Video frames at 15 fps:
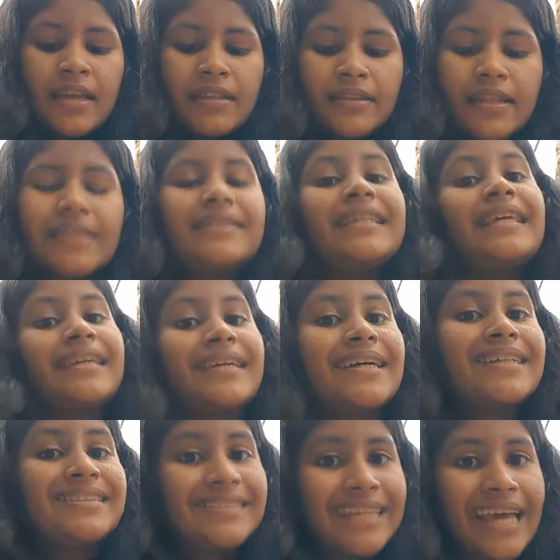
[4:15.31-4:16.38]
the
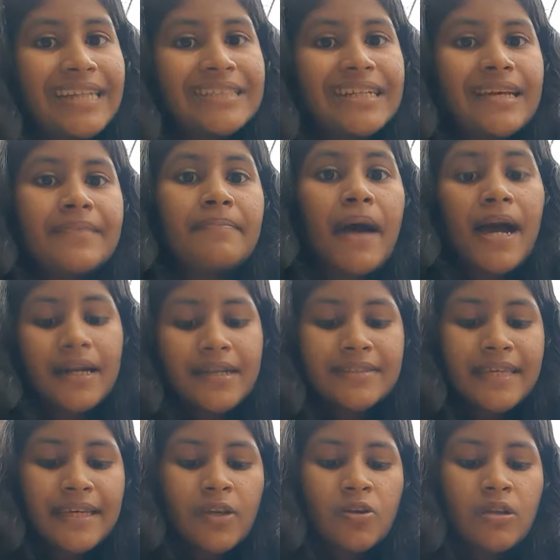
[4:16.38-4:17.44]
single-celled.
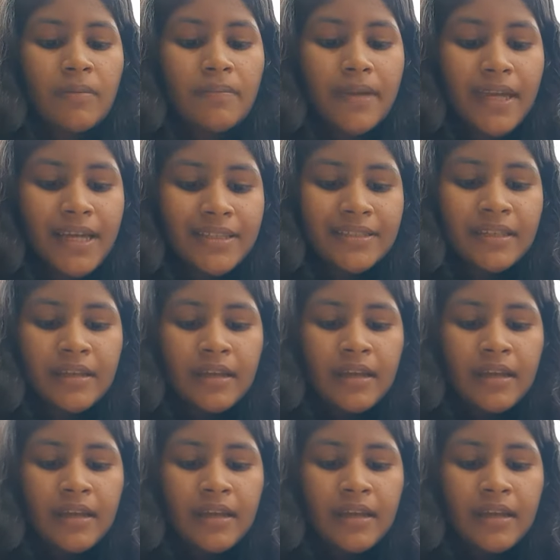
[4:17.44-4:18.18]
Multicellular means